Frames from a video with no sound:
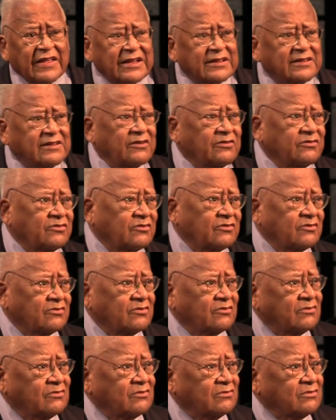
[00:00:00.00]
that
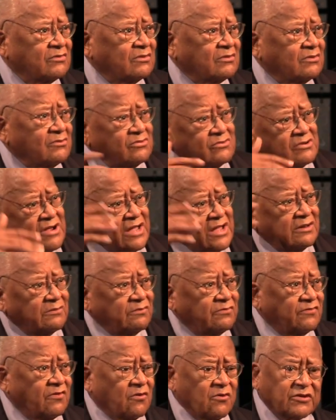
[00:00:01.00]
this
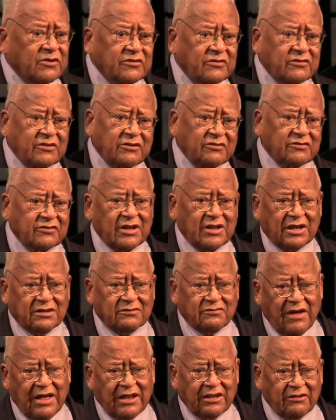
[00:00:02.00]
creative force that is
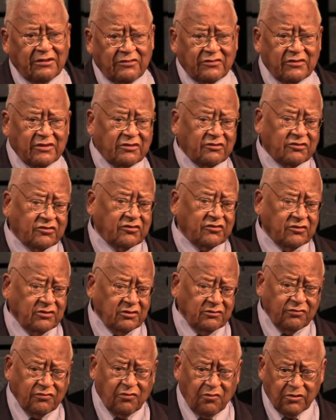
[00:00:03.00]
nonviolence, that is
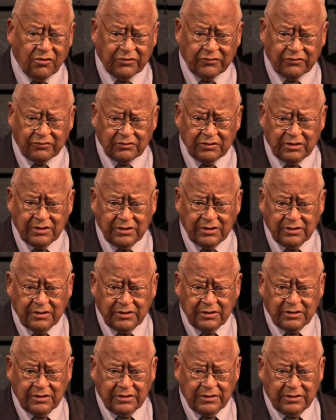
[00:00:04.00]
soul force,
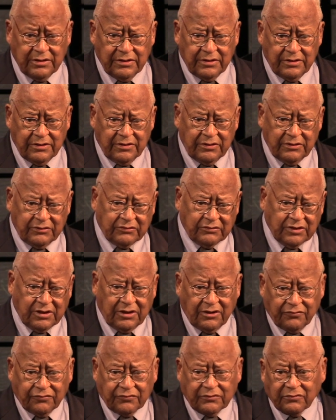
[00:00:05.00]
is a
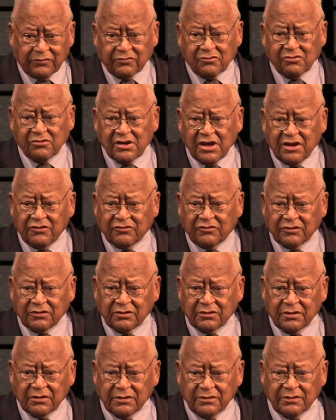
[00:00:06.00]
gift of creation.